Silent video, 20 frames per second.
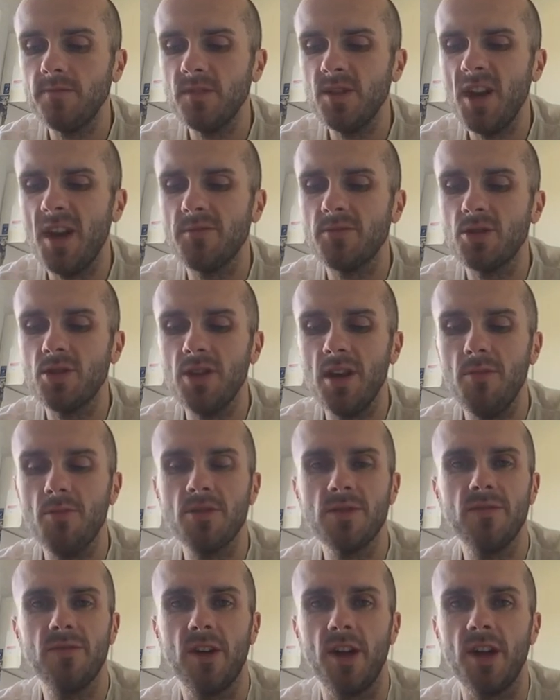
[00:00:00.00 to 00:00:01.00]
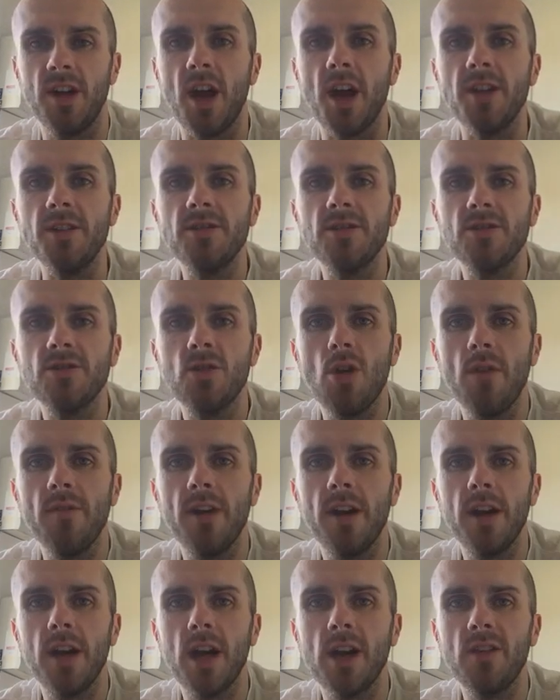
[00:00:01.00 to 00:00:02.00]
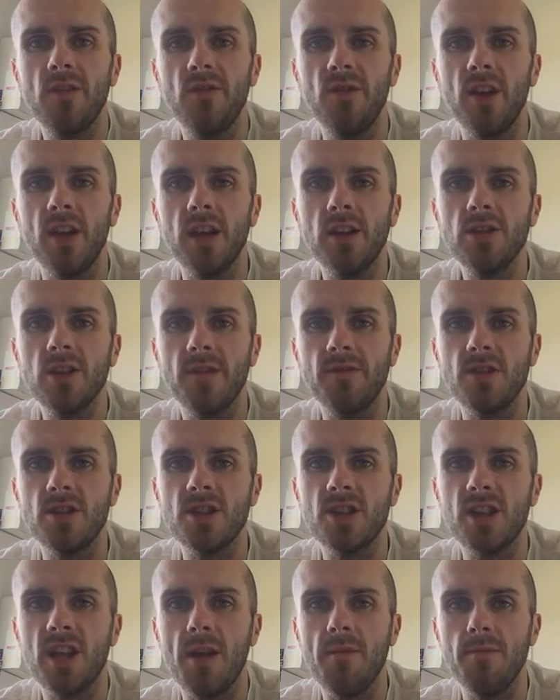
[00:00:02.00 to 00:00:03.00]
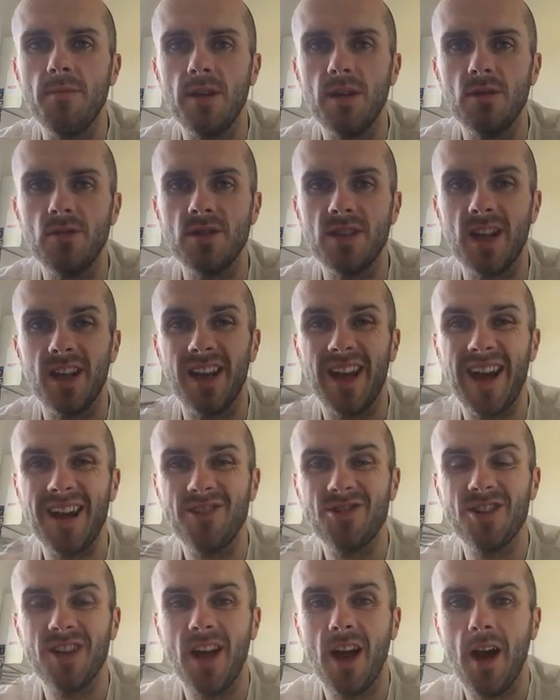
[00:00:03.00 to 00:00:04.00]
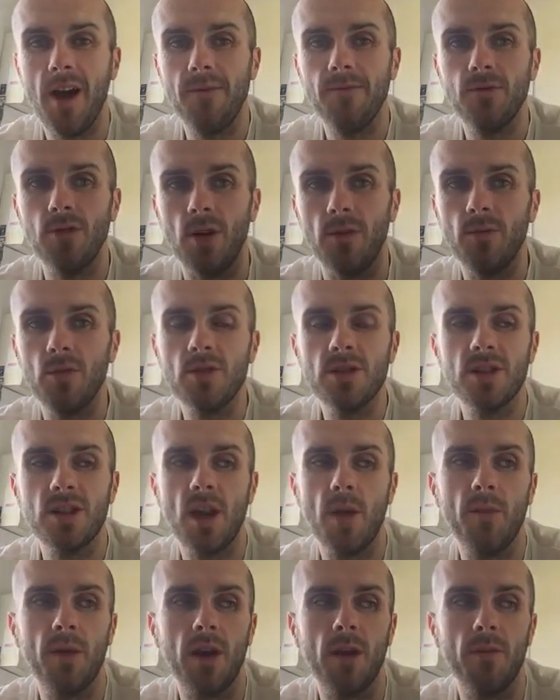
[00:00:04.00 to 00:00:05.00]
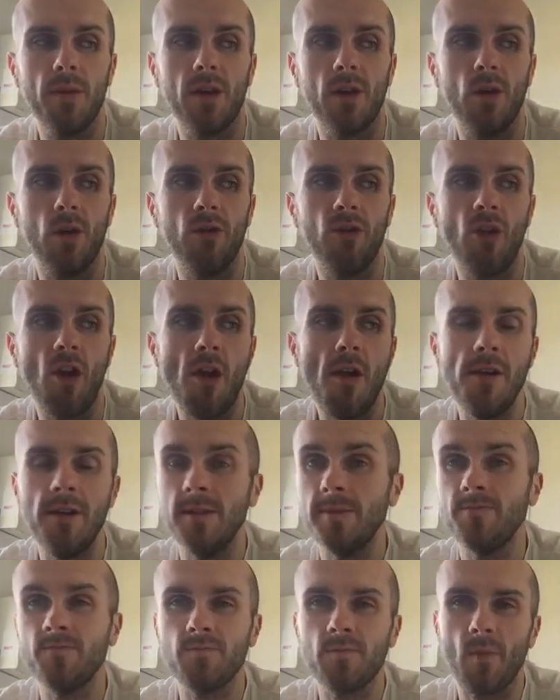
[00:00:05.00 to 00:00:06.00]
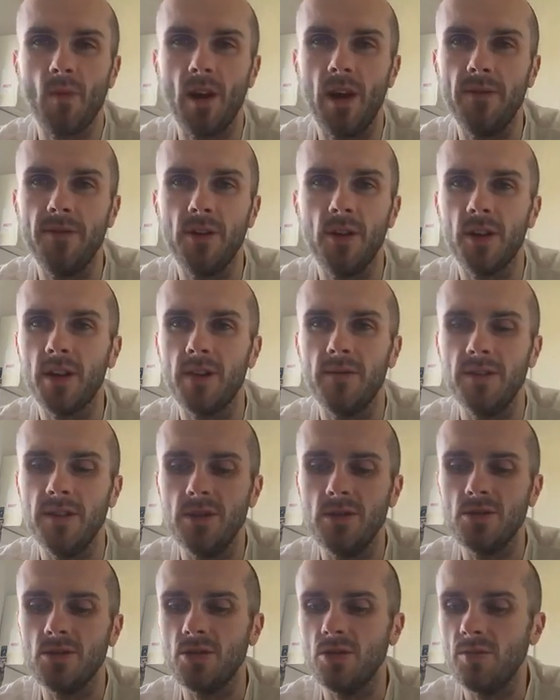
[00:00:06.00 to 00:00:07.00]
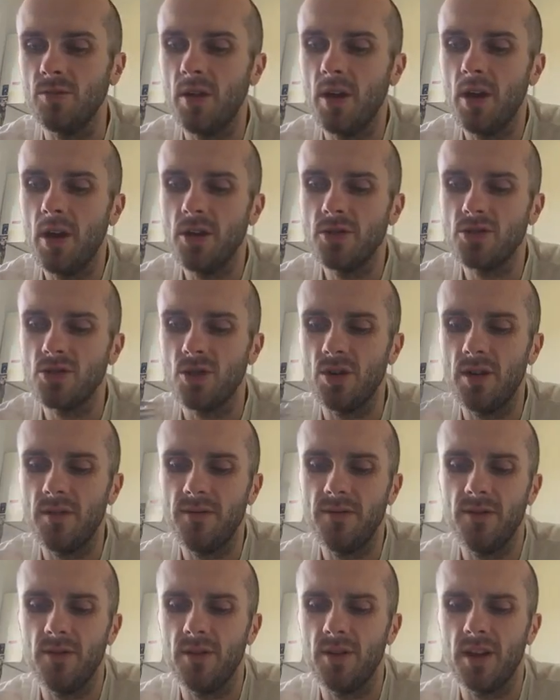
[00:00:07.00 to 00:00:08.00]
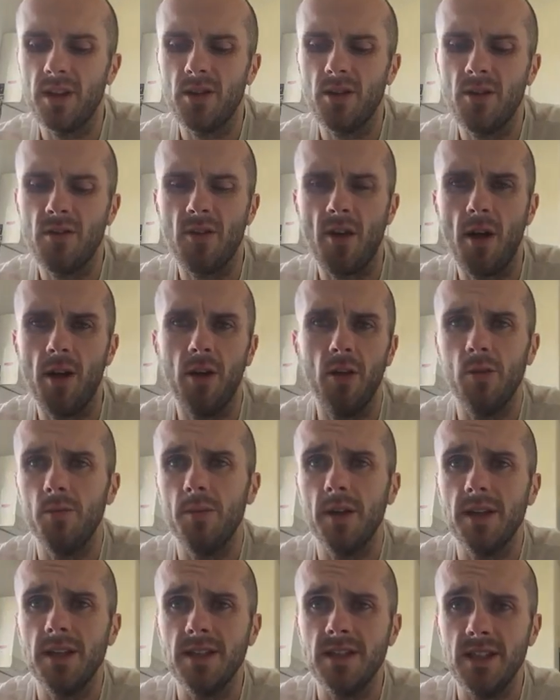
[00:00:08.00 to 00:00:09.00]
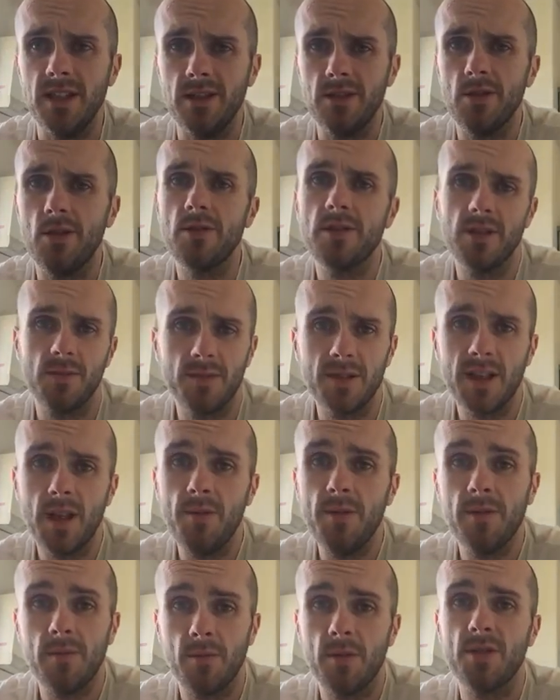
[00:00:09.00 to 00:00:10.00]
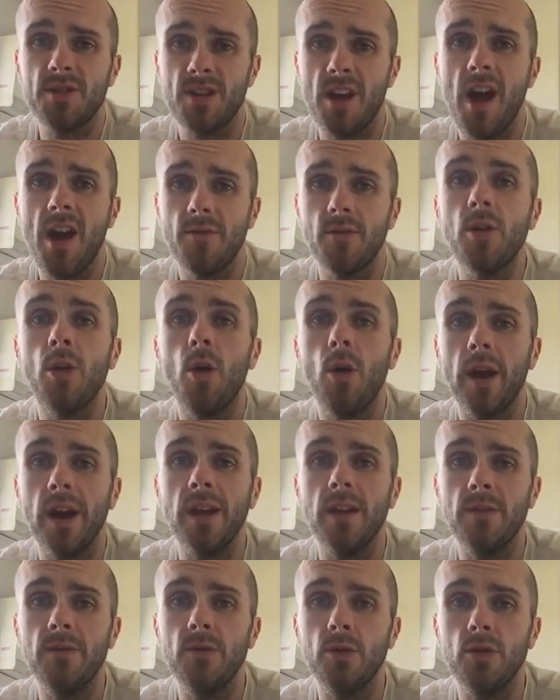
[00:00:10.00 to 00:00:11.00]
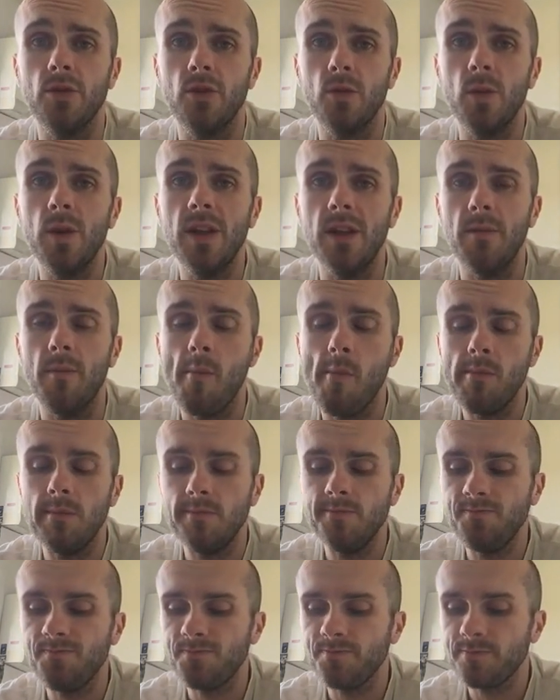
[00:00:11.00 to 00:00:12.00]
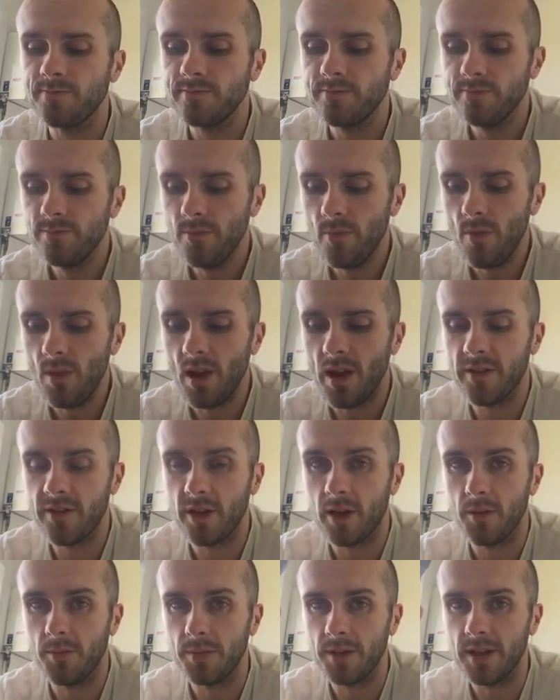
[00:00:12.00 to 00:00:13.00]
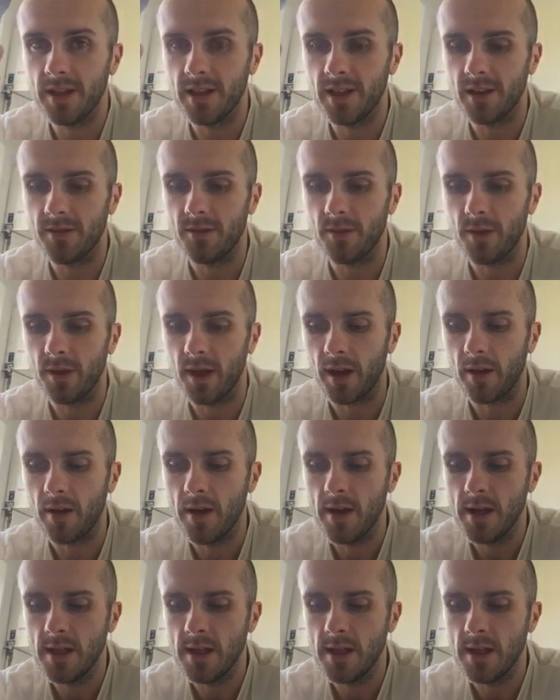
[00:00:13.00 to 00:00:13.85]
Yeah, so that wasn't very nice. It's not a very nice feeling to have to skip meals and actually have to. I'm not skipping it because I feel like I've eaten too much or I'm feeling like a little mini detox. I'm skipping it because I haven't got any food to eat. It's a completely different thing.